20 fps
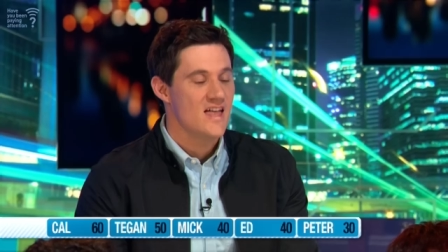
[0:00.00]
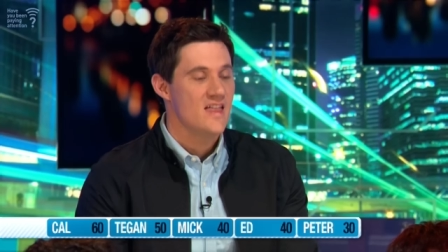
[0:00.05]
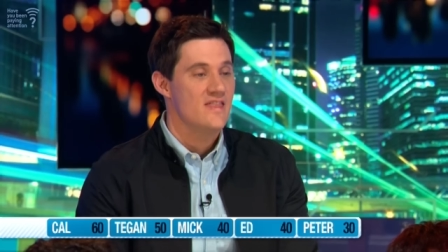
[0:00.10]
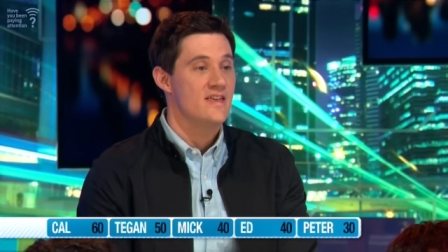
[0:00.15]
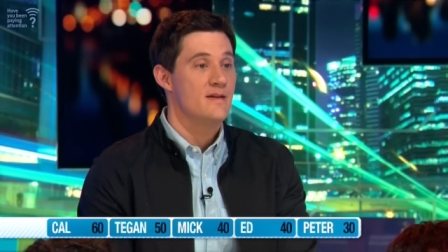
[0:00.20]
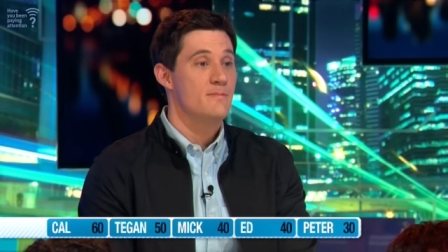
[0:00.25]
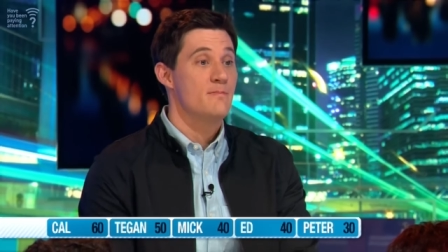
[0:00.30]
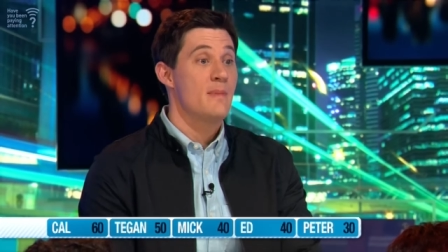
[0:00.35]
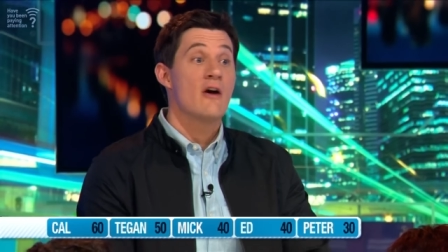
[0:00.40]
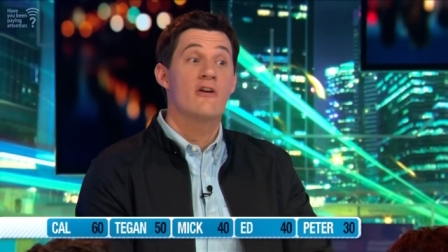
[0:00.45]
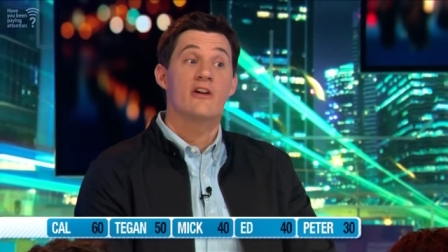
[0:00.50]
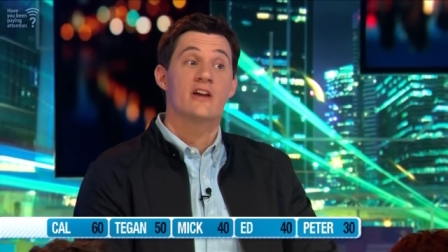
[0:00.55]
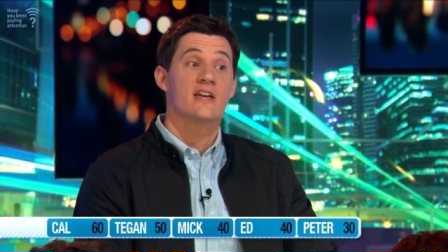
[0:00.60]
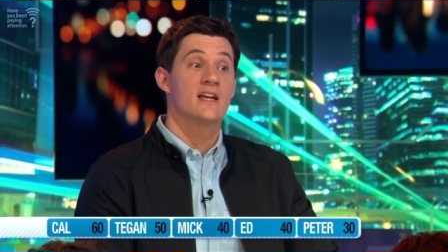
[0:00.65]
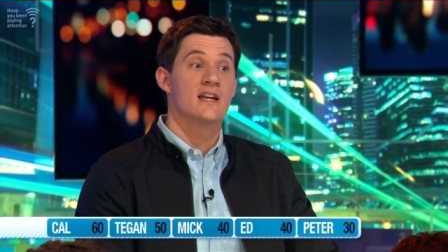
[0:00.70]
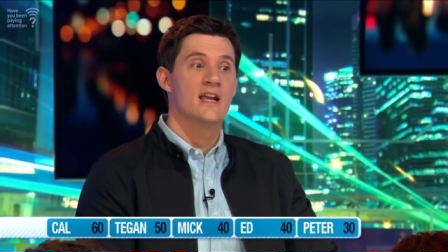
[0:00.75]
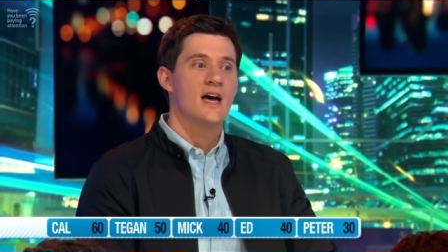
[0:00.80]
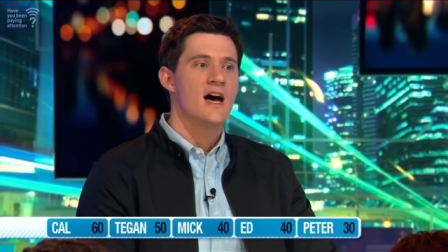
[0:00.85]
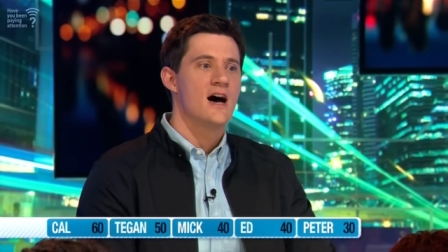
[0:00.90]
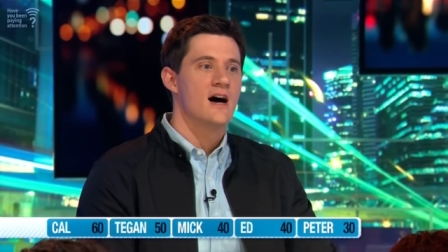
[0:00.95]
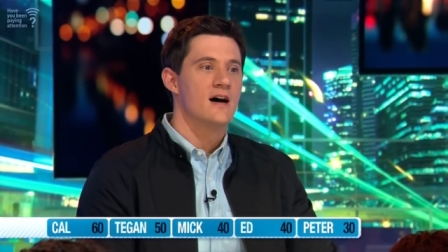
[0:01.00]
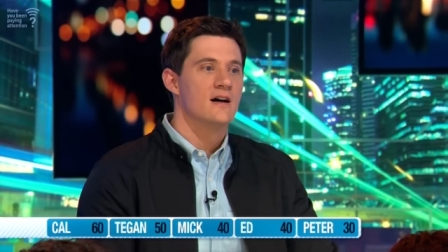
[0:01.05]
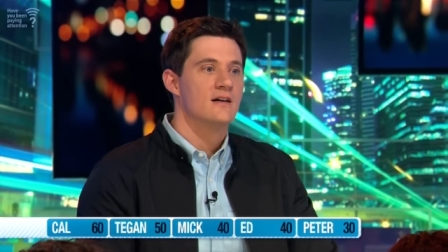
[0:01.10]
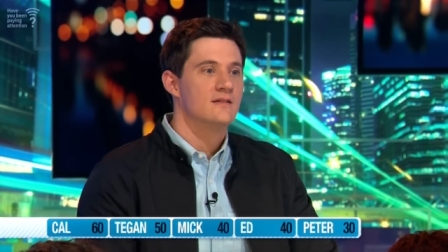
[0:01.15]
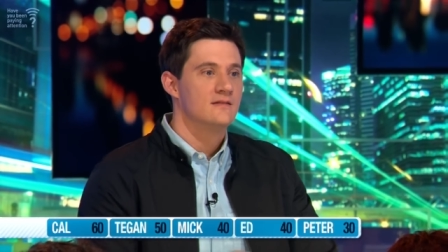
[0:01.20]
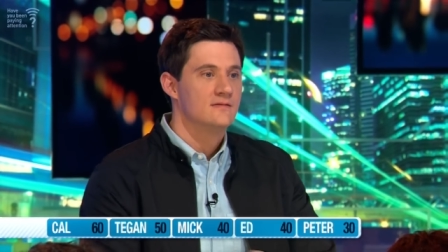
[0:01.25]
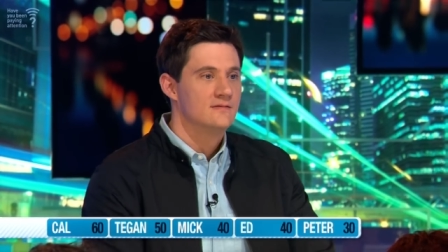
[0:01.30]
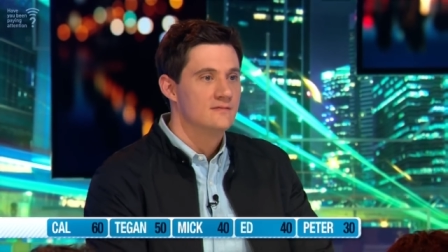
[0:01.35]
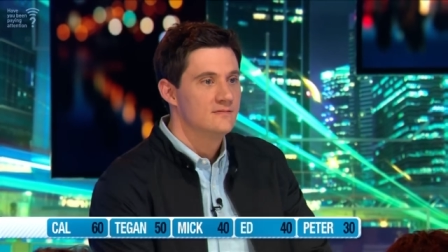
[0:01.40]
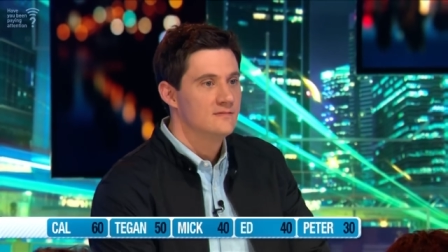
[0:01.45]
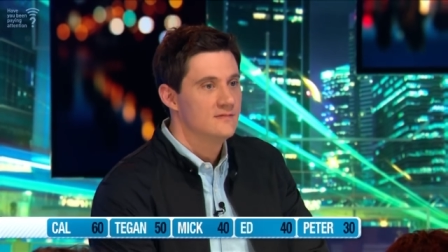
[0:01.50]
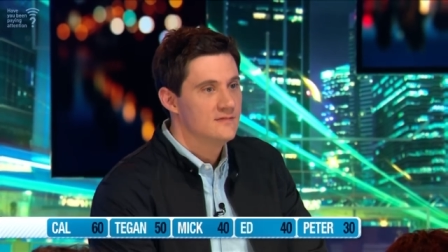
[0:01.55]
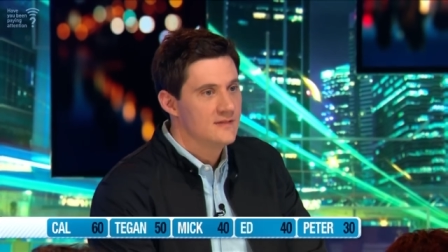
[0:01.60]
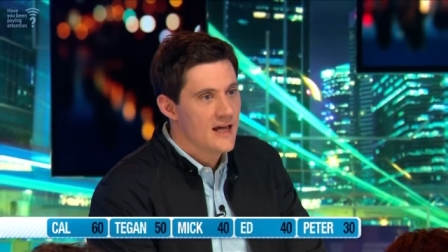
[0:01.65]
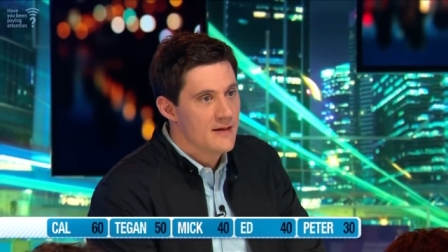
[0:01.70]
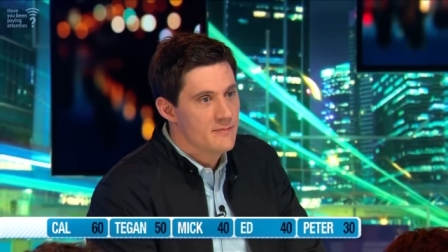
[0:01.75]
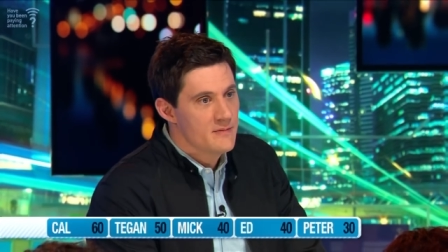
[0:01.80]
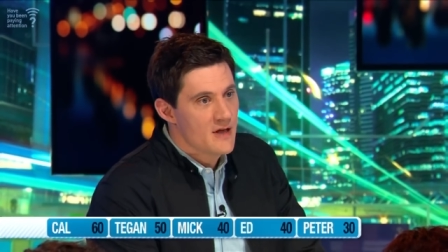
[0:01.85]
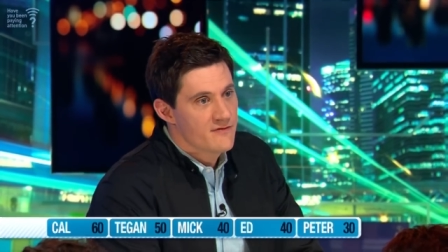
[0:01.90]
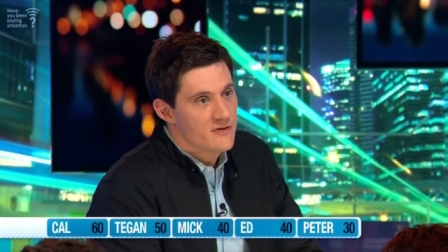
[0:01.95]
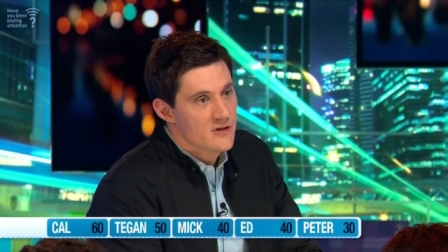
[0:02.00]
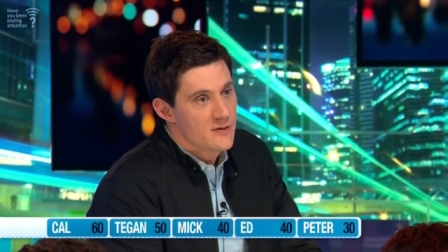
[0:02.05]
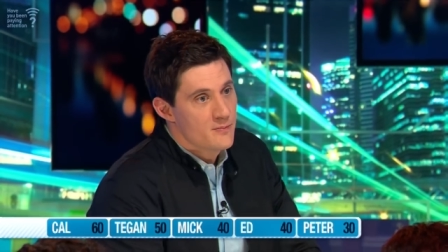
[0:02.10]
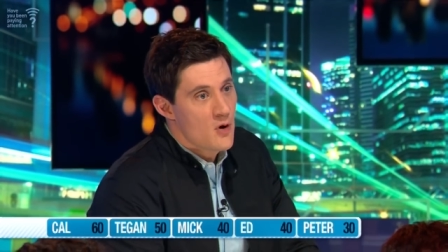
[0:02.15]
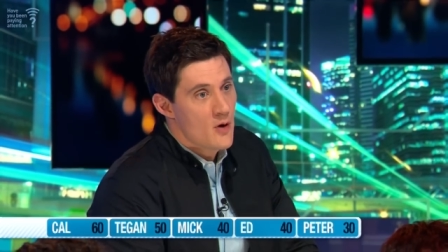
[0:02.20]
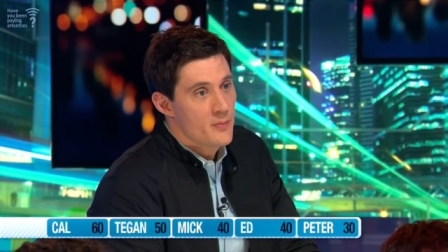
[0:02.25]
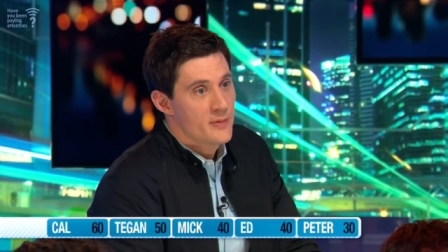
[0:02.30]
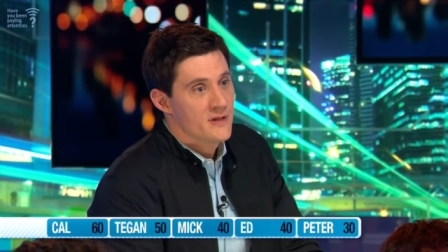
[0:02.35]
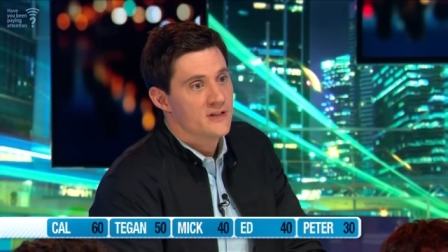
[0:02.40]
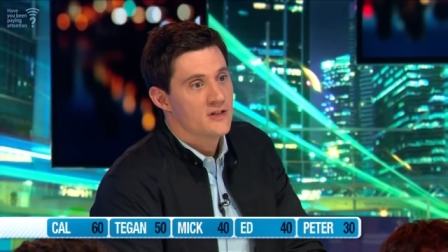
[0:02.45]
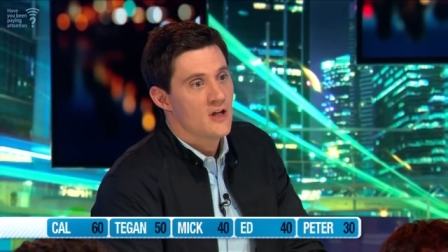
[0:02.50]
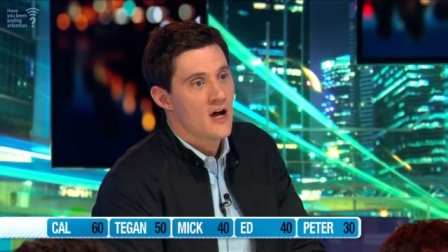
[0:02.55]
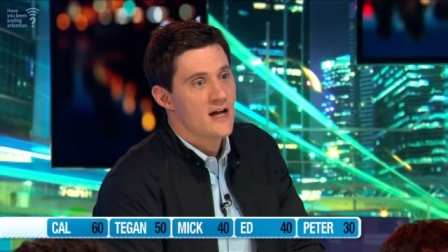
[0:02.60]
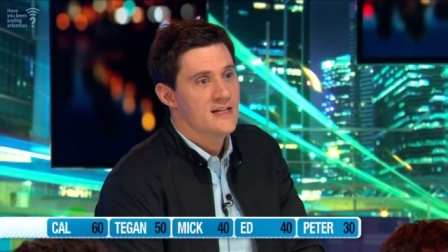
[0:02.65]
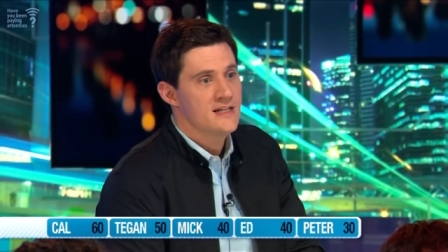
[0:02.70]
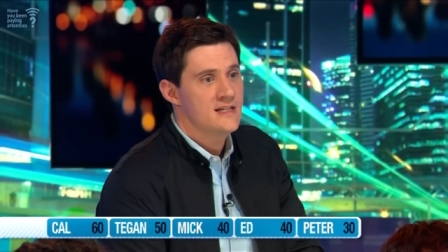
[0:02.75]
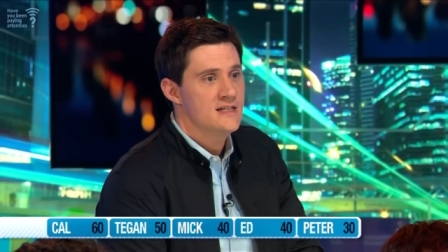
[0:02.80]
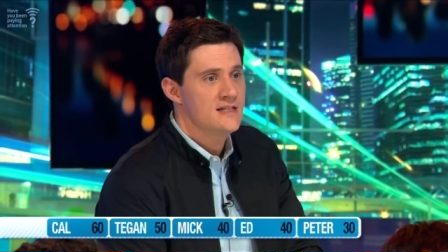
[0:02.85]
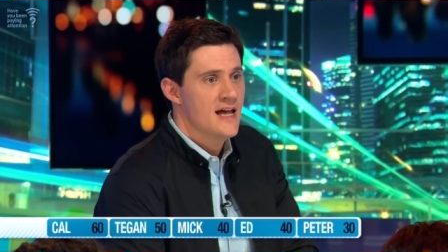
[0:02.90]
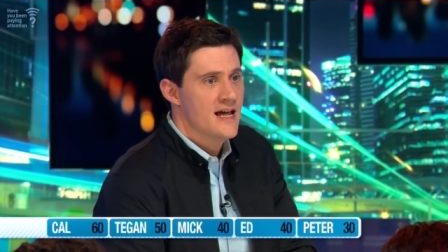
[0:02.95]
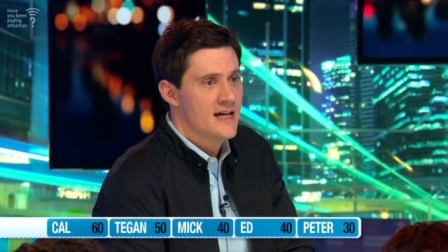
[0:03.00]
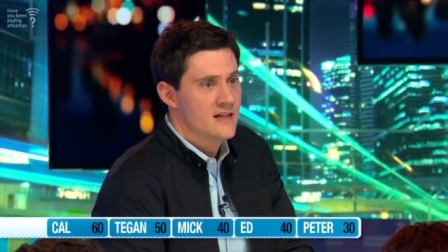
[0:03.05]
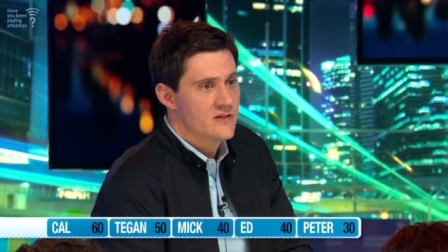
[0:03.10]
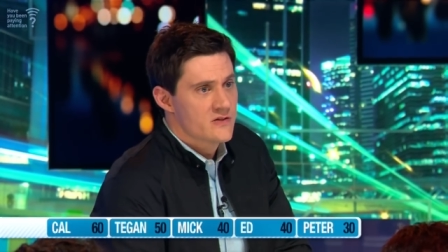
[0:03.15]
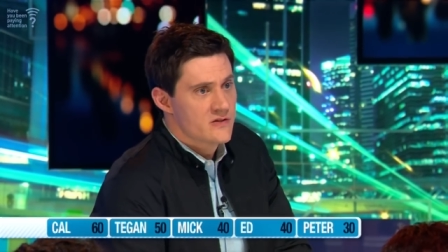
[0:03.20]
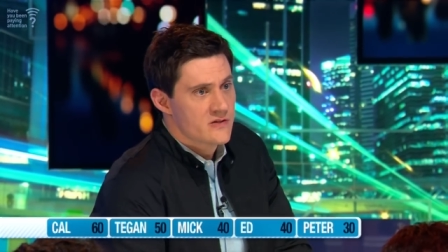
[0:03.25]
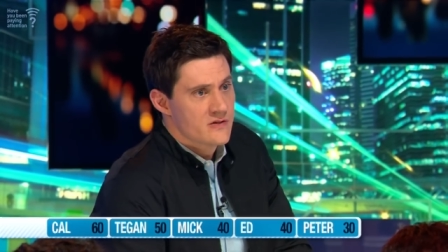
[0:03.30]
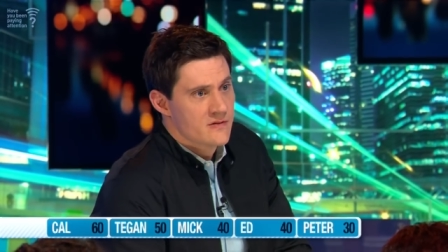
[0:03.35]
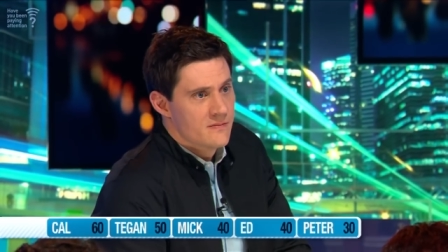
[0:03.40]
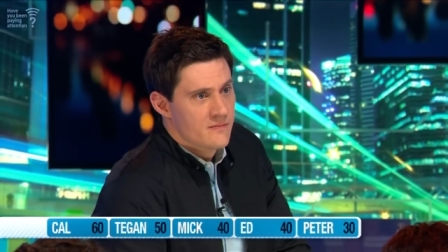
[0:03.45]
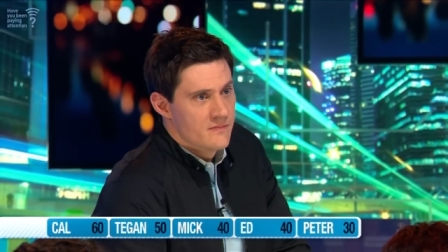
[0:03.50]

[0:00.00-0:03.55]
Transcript: The Maracana, named after the popular 90s dance.